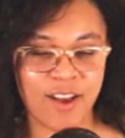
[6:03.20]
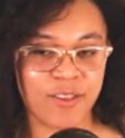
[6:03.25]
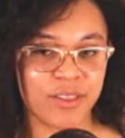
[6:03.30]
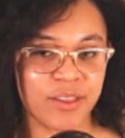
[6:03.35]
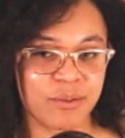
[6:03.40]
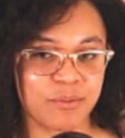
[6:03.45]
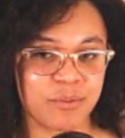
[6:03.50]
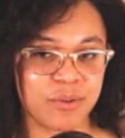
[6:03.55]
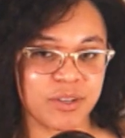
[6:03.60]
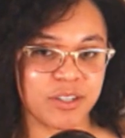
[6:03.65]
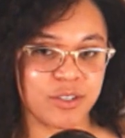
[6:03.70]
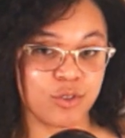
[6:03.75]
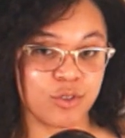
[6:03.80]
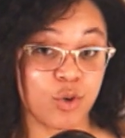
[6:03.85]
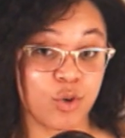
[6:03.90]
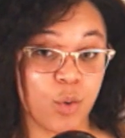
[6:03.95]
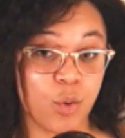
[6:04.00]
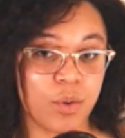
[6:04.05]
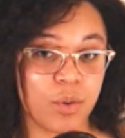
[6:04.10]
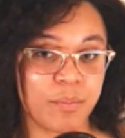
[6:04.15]
they would
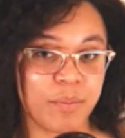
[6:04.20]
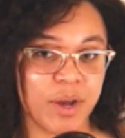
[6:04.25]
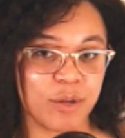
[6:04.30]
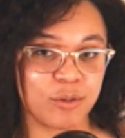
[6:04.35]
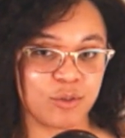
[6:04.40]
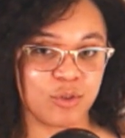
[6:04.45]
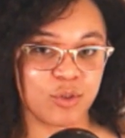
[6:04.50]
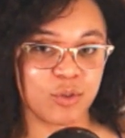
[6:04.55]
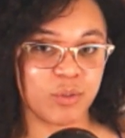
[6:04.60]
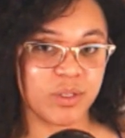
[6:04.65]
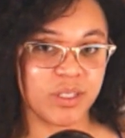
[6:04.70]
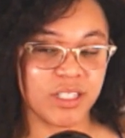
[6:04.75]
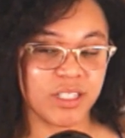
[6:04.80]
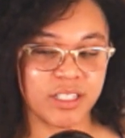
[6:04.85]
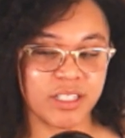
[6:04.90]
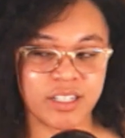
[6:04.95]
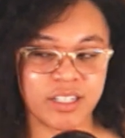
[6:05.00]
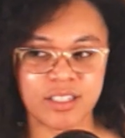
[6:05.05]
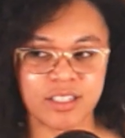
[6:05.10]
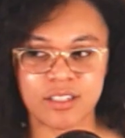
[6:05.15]
go about doing
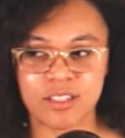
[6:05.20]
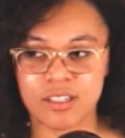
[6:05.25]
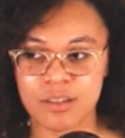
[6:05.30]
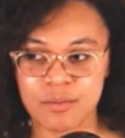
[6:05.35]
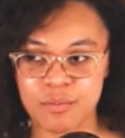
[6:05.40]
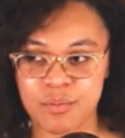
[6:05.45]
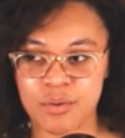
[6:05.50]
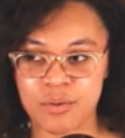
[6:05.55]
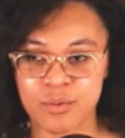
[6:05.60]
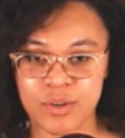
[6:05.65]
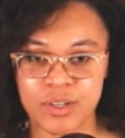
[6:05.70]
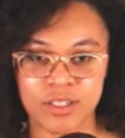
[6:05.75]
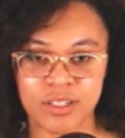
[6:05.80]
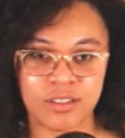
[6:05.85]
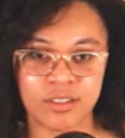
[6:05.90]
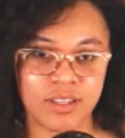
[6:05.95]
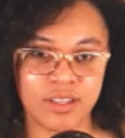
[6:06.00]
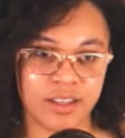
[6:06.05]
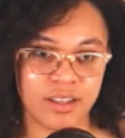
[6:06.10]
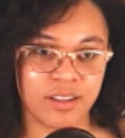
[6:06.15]
this, because at some
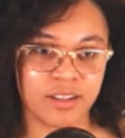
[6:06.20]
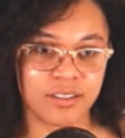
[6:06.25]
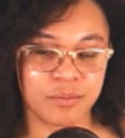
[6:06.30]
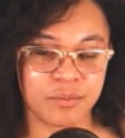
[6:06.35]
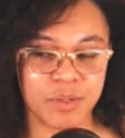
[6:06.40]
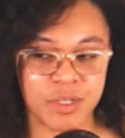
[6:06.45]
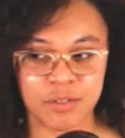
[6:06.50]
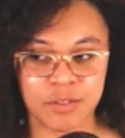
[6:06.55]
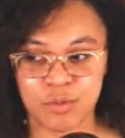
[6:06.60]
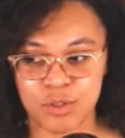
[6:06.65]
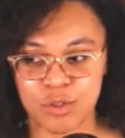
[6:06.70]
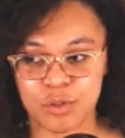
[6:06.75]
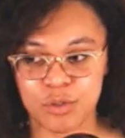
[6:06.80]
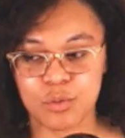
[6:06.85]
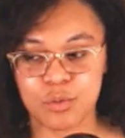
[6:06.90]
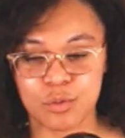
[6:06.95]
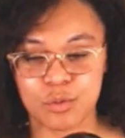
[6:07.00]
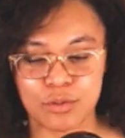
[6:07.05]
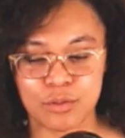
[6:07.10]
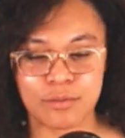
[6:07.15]
points, yeah, I mean, with the
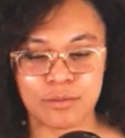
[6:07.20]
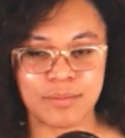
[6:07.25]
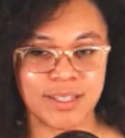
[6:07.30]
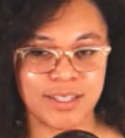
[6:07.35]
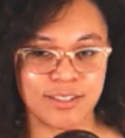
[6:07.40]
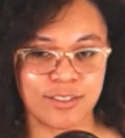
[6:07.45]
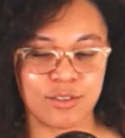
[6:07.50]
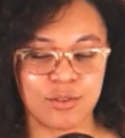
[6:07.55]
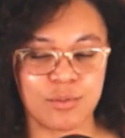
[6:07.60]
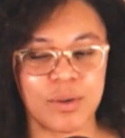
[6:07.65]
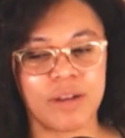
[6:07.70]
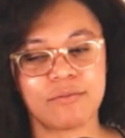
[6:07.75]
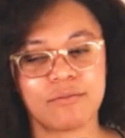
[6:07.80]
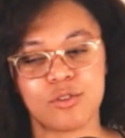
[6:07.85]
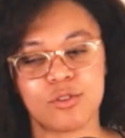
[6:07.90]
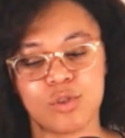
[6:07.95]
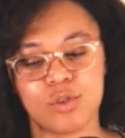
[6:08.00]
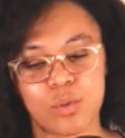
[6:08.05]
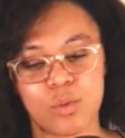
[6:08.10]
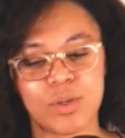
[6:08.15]
gruesomeness, you would
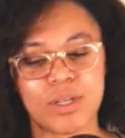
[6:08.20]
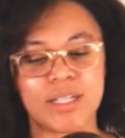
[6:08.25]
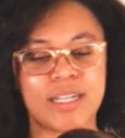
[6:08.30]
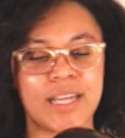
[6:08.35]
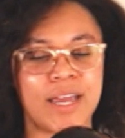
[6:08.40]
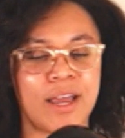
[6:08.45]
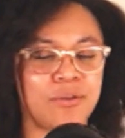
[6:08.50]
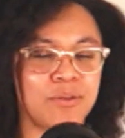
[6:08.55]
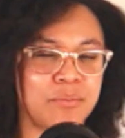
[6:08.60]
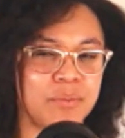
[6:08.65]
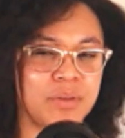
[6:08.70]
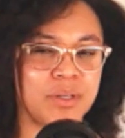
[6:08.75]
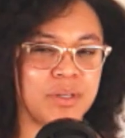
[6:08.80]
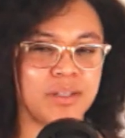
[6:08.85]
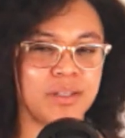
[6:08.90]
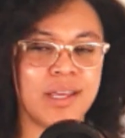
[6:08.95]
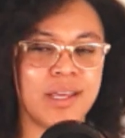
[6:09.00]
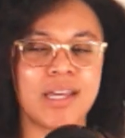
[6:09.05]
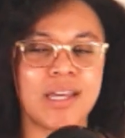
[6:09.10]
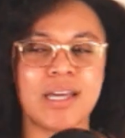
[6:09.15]
have to tone it down a
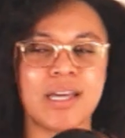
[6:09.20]
bit.